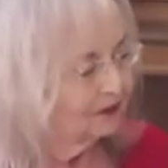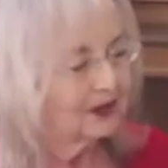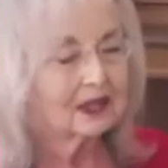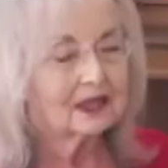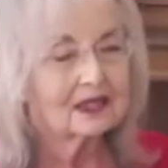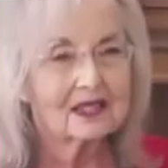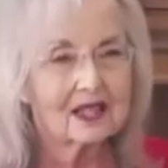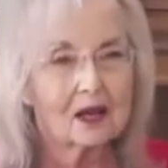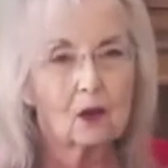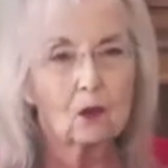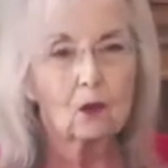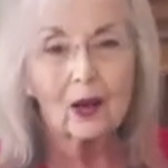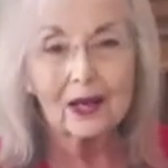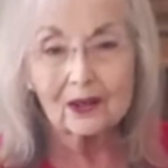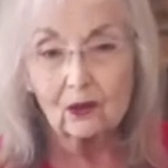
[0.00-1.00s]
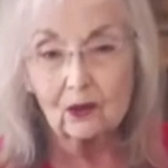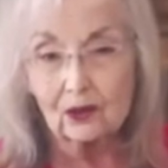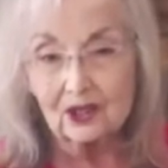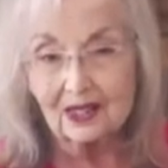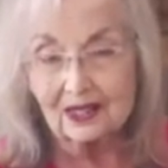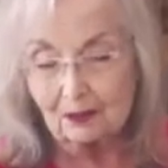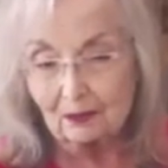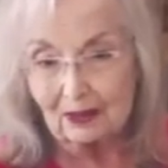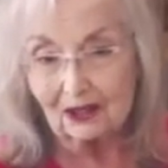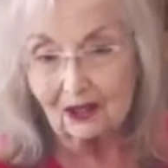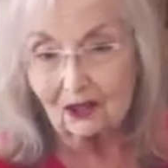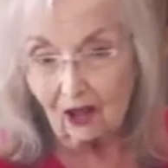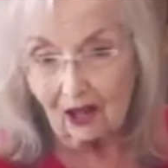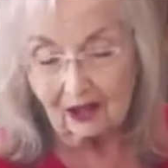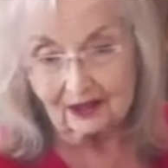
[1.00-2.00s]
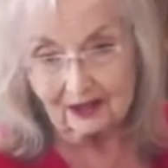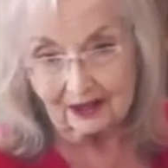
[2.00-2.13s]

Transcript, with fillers: So one horse has been clocked at